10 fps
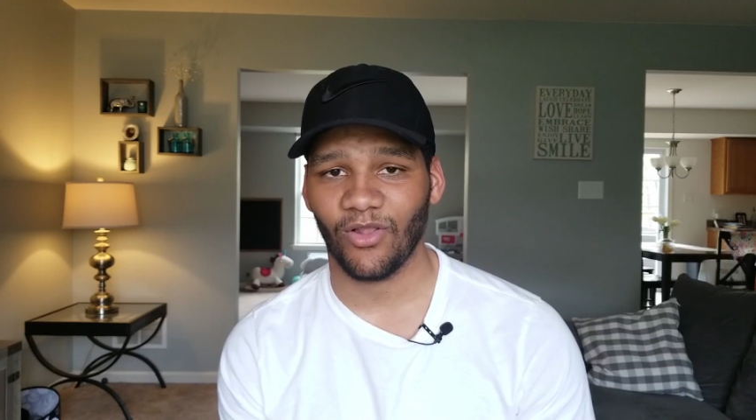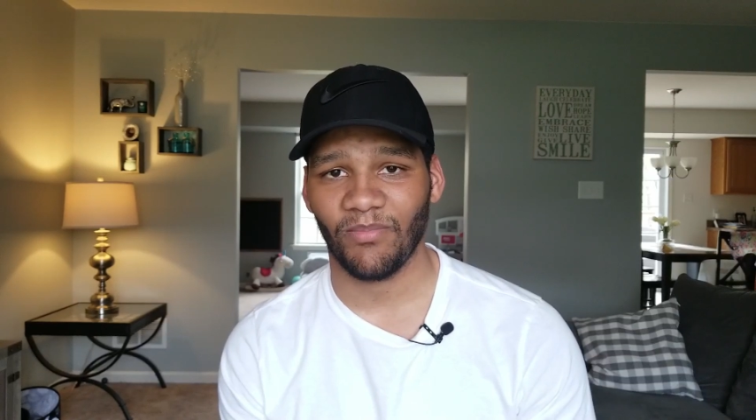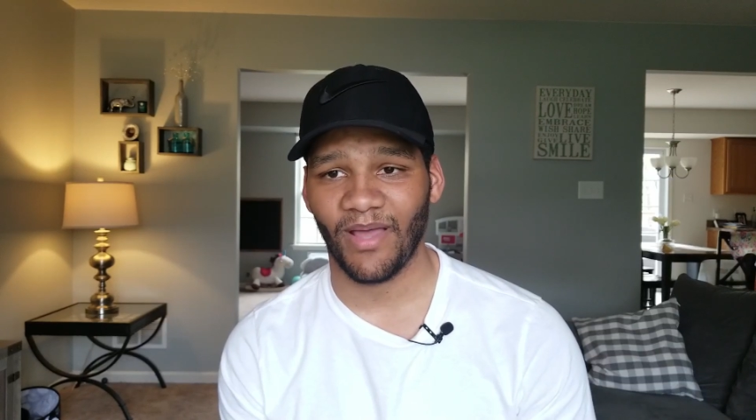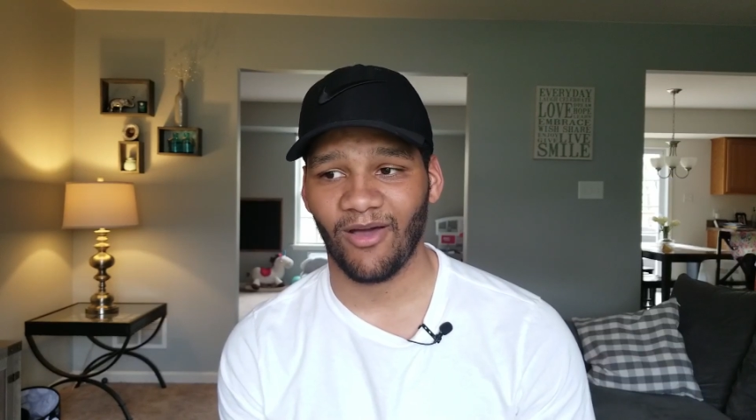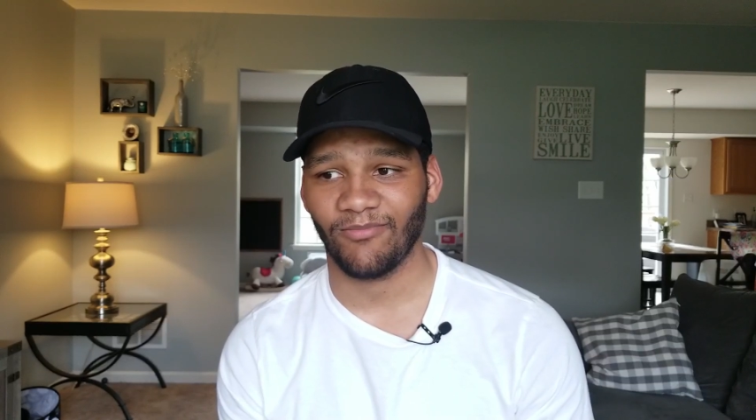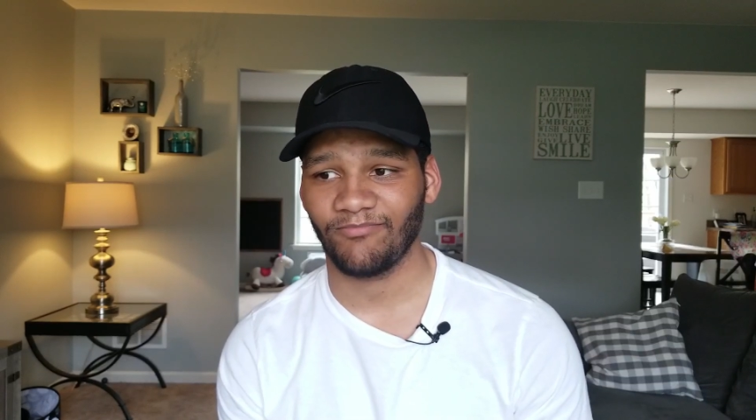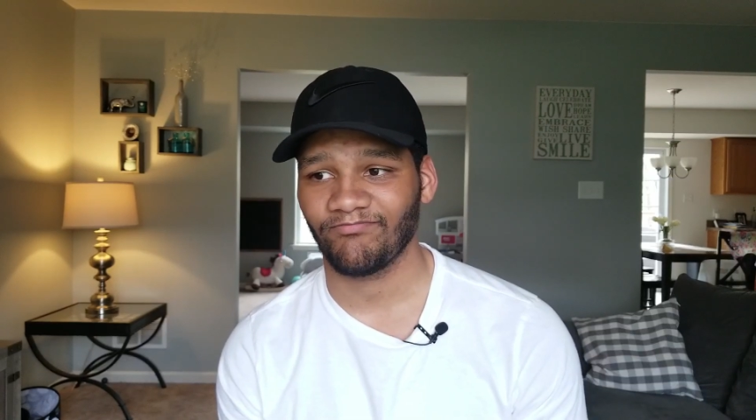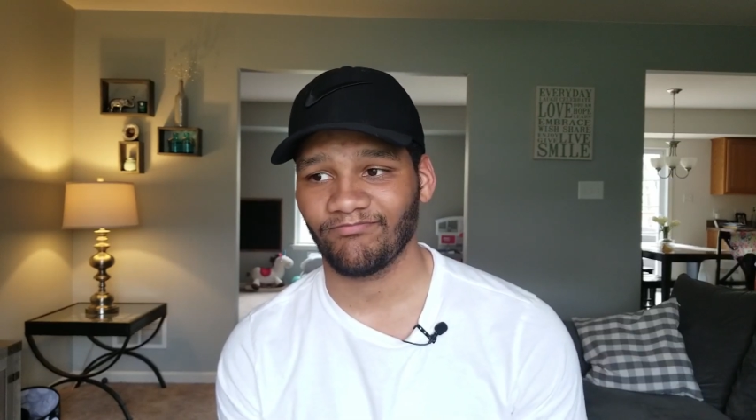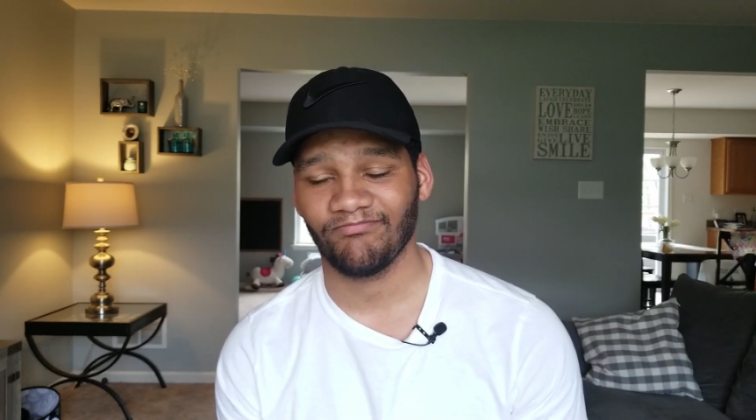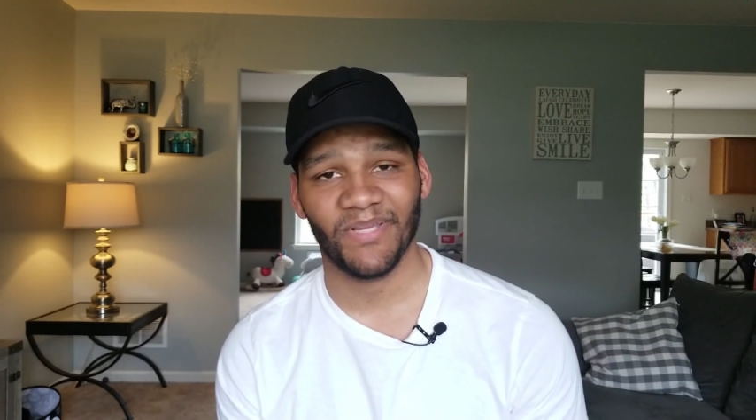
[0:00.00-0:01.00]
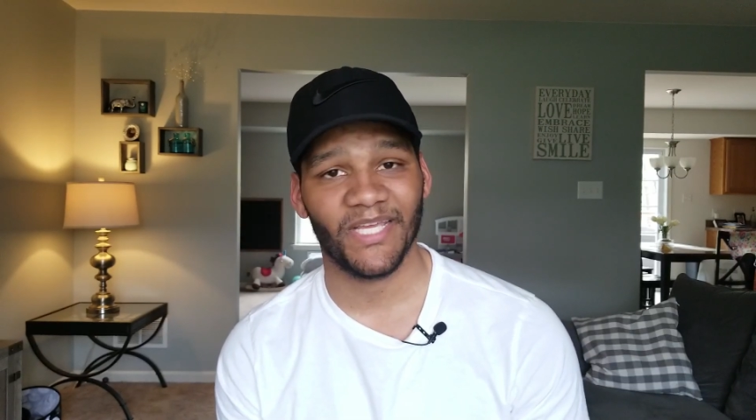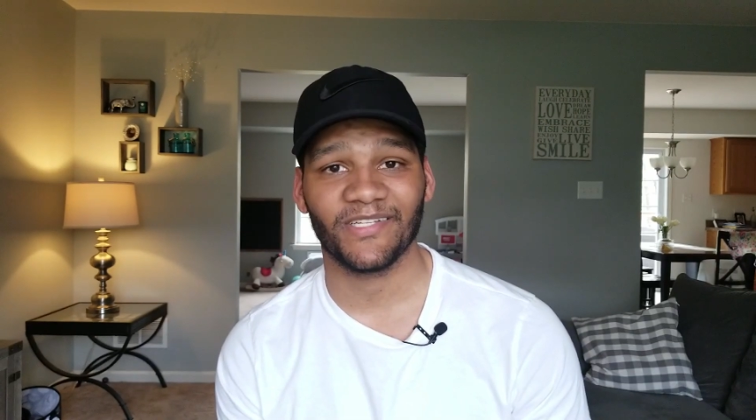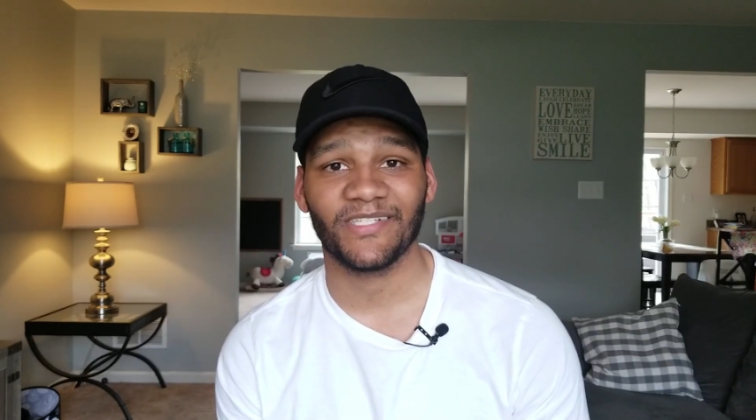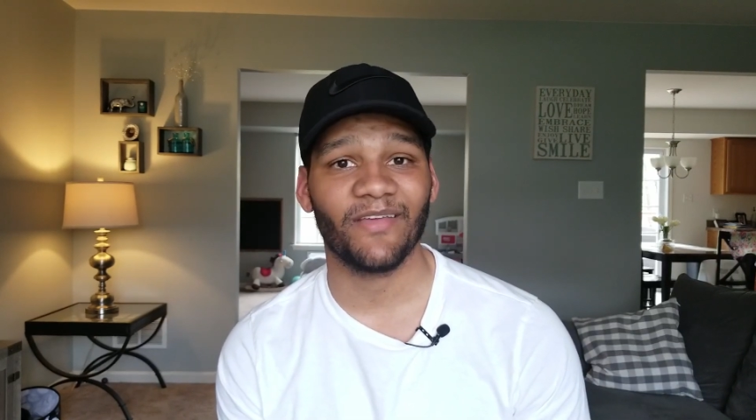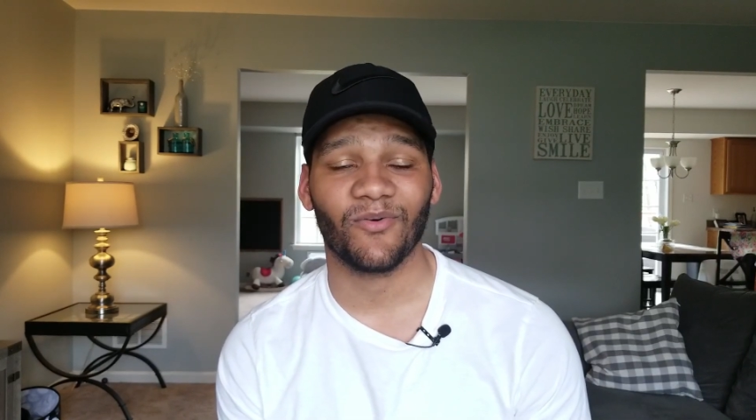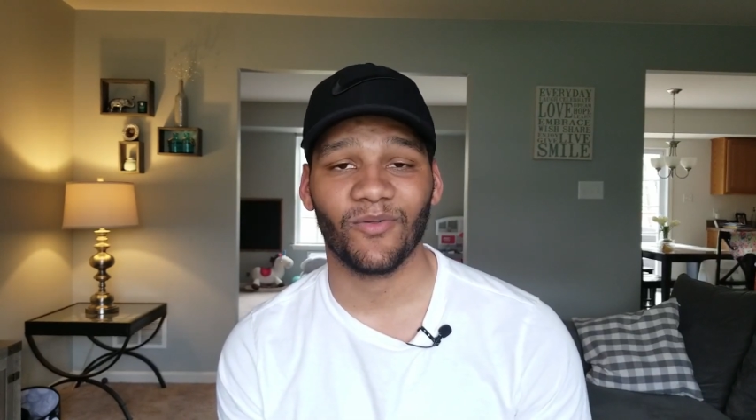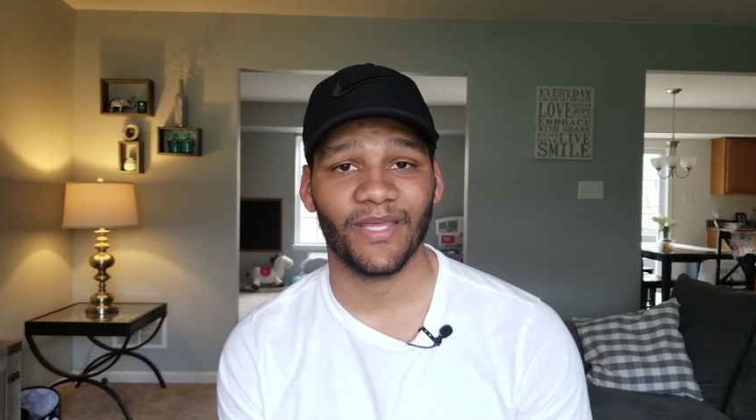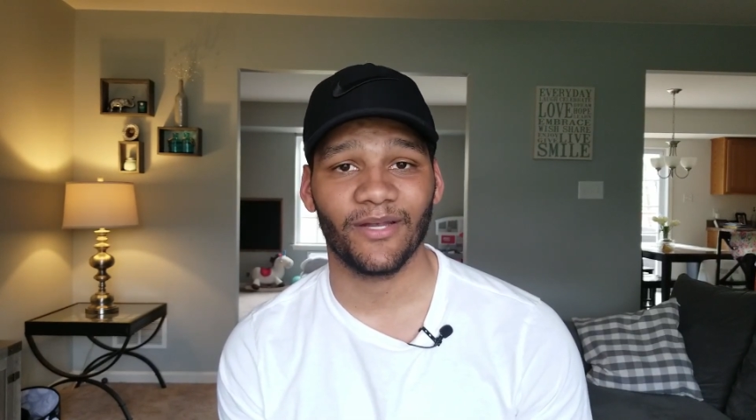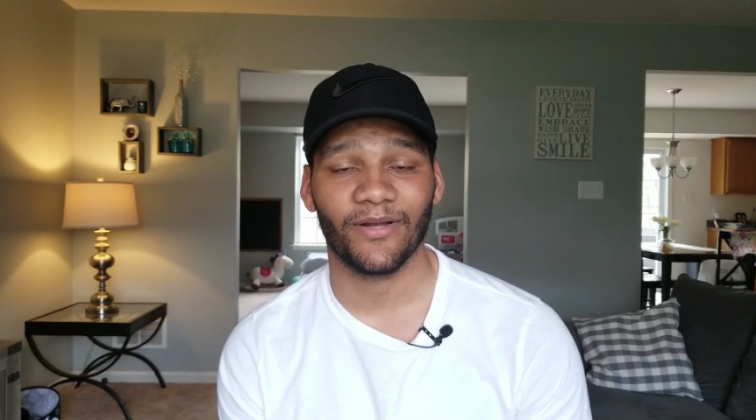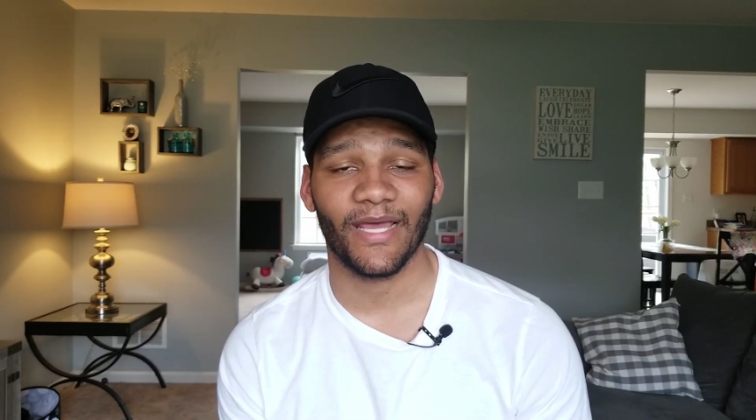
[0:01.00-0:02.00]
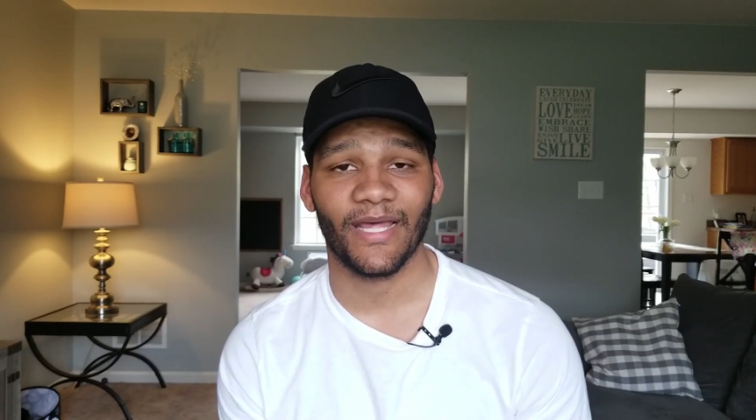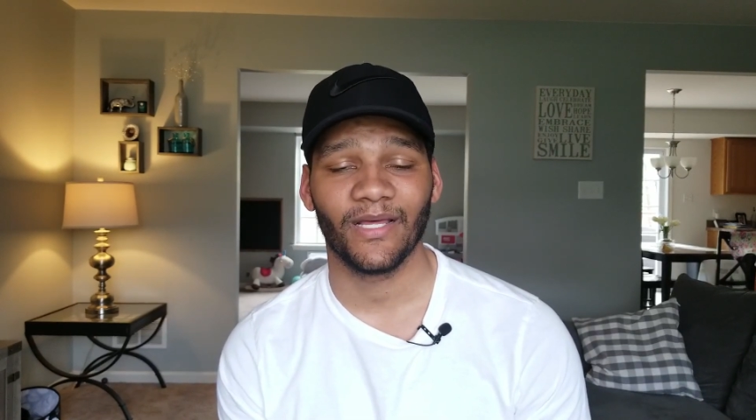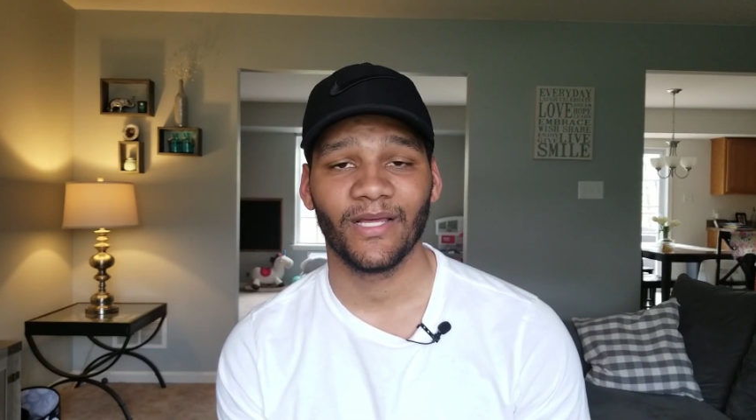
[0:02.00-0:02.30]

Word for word: about being safe on the internet.